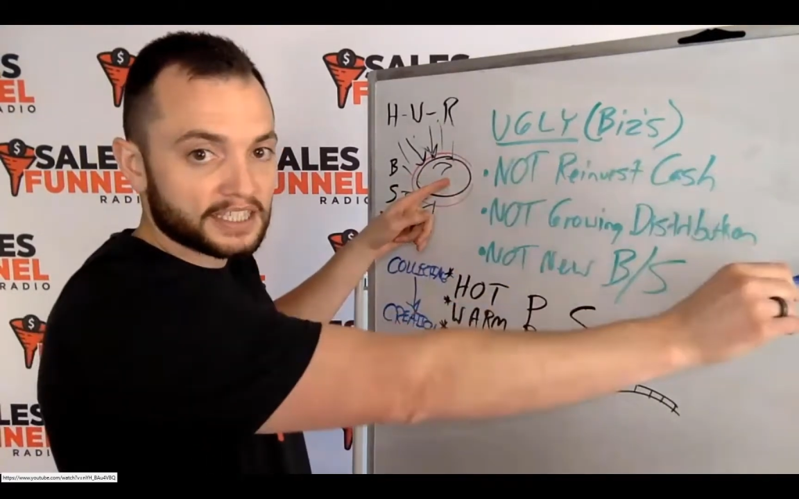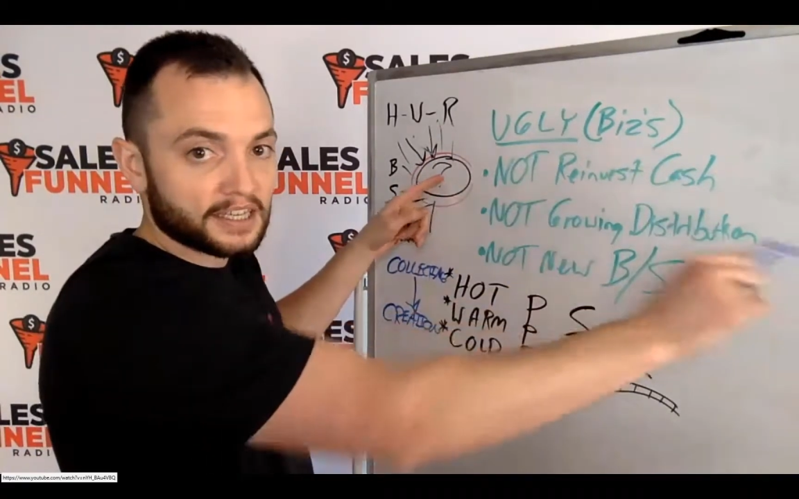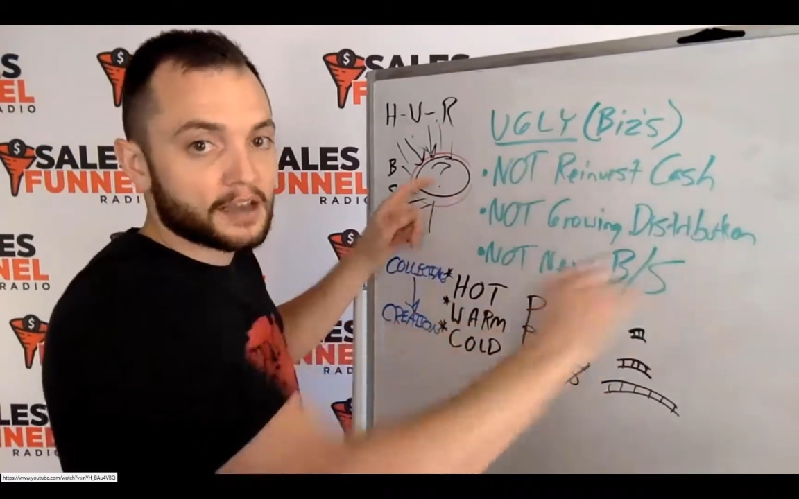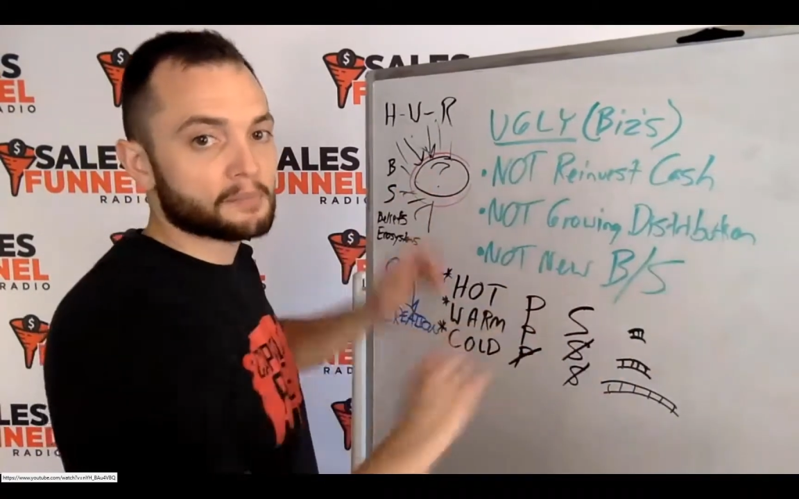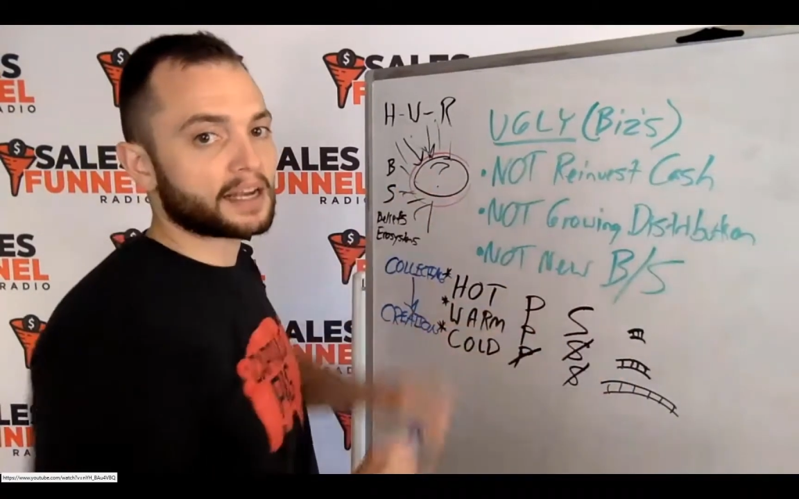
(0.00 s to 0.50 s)

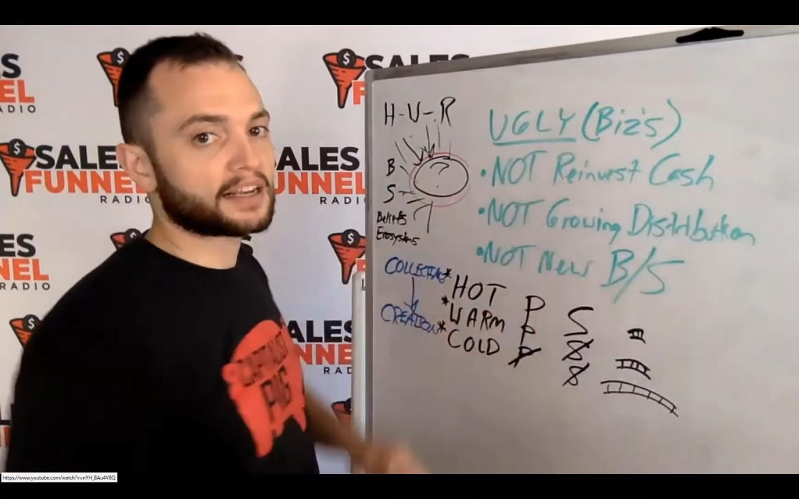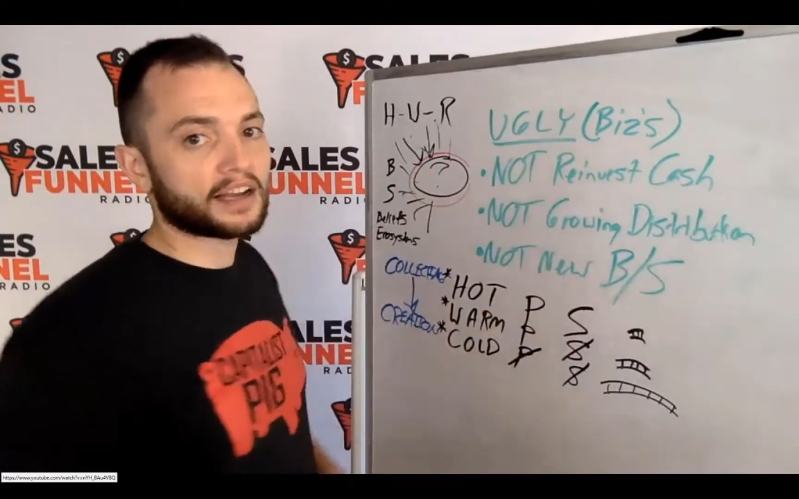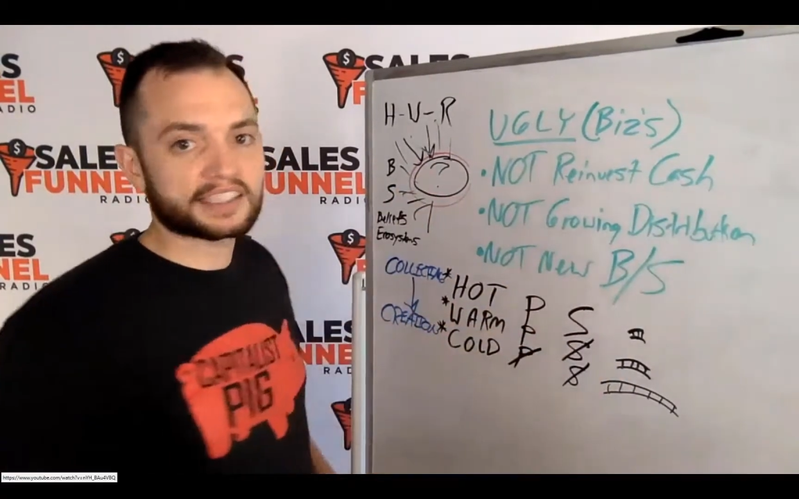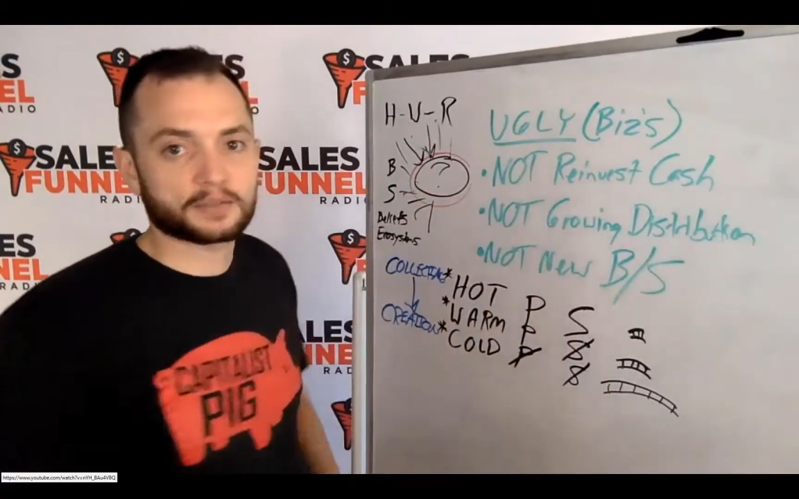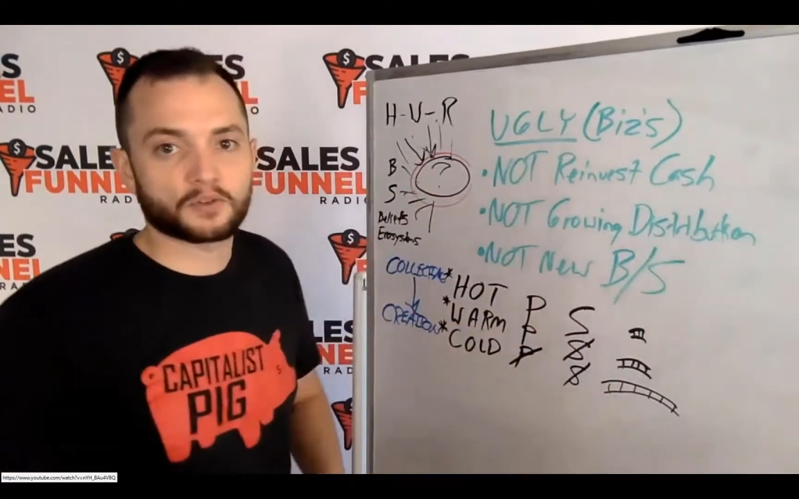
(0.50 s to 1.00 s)
building
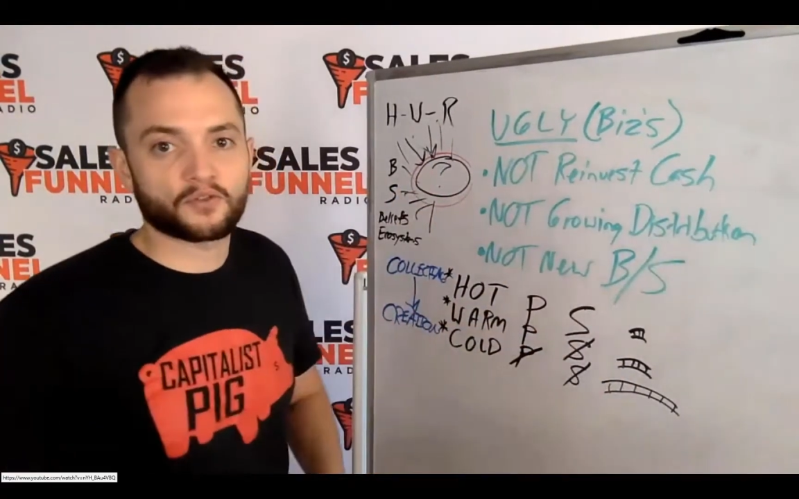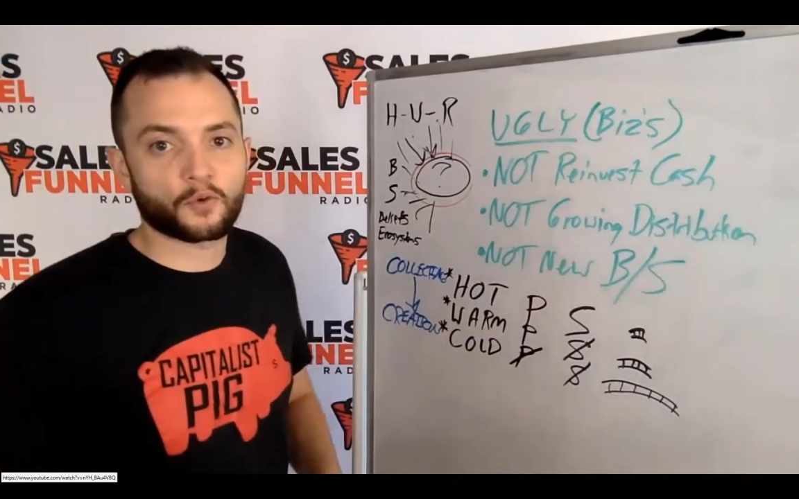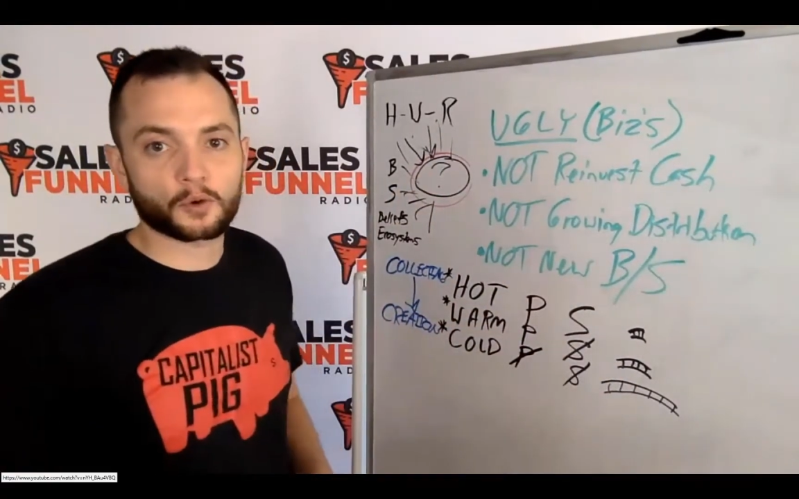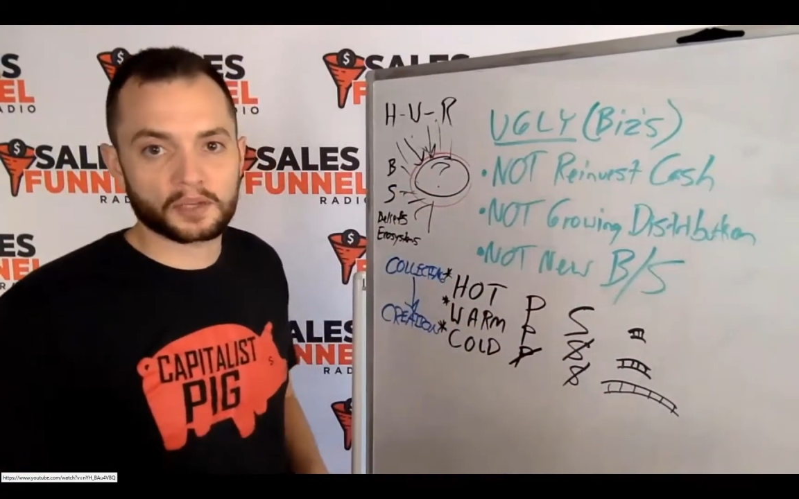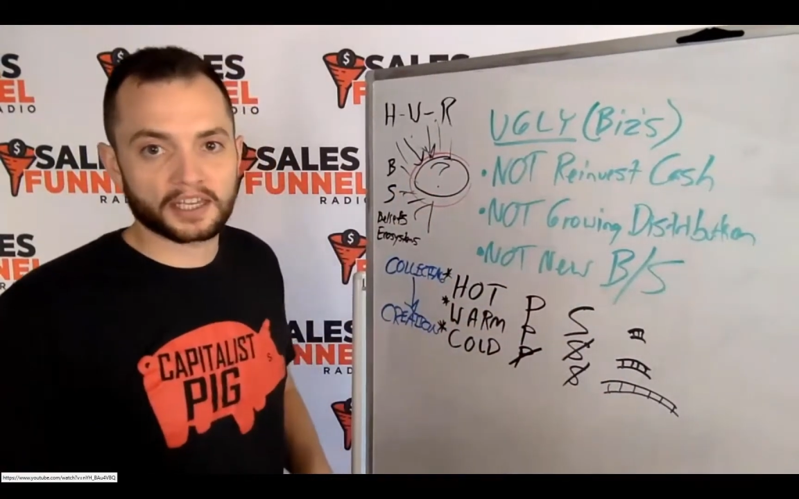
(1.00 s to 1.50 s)
my
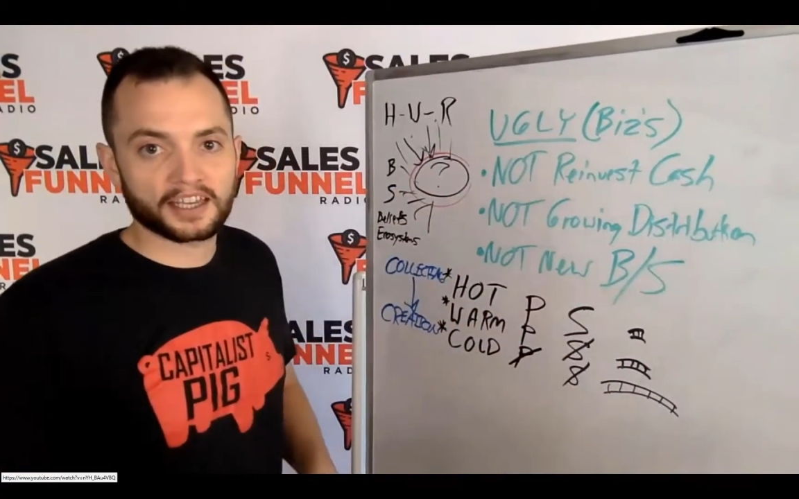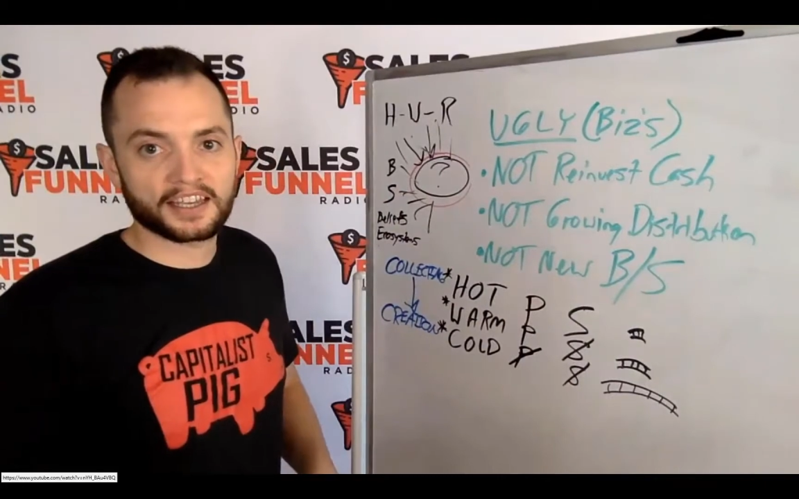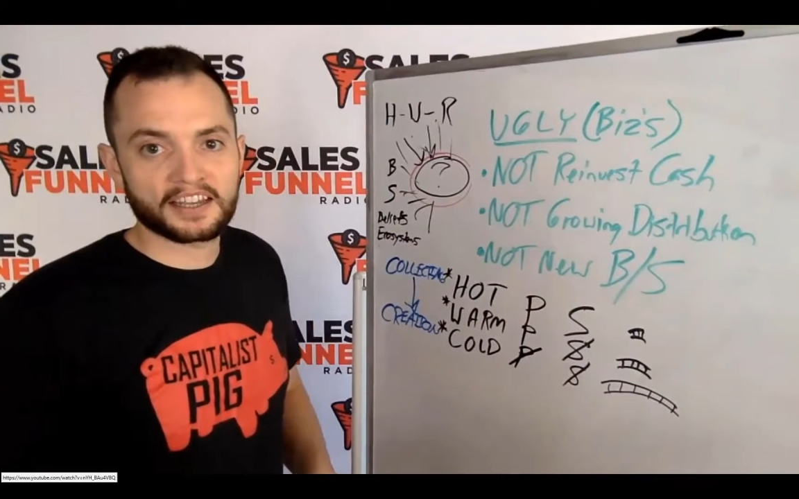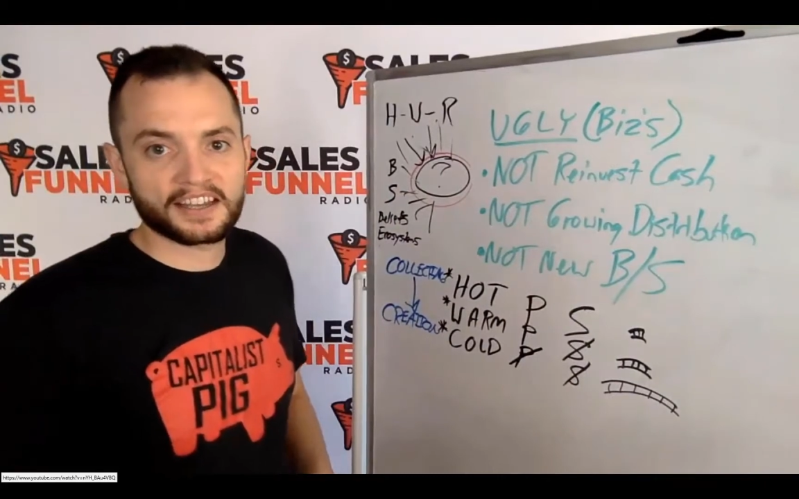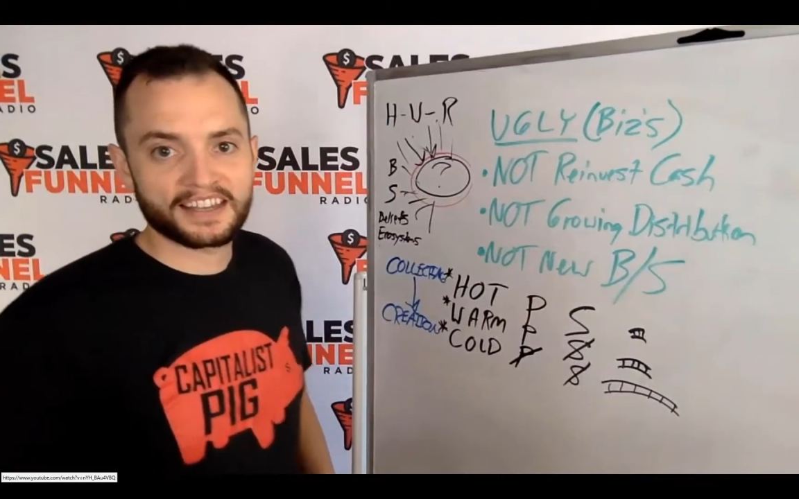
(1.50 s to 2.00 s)
customer for
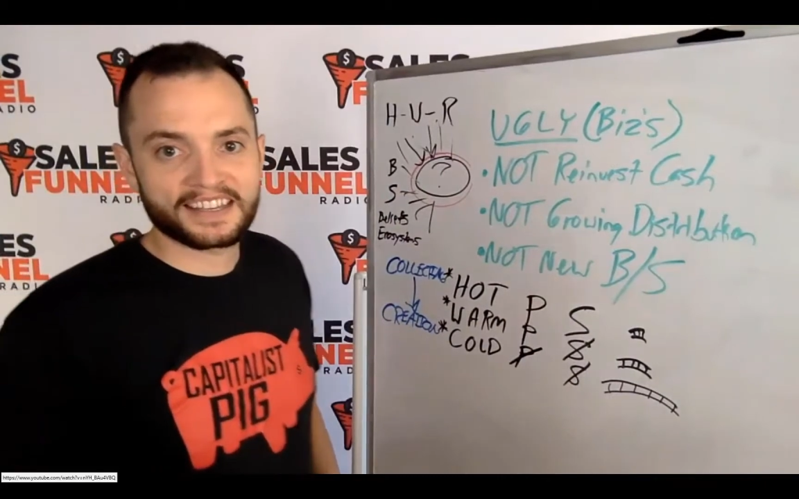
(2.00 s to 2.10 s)
me.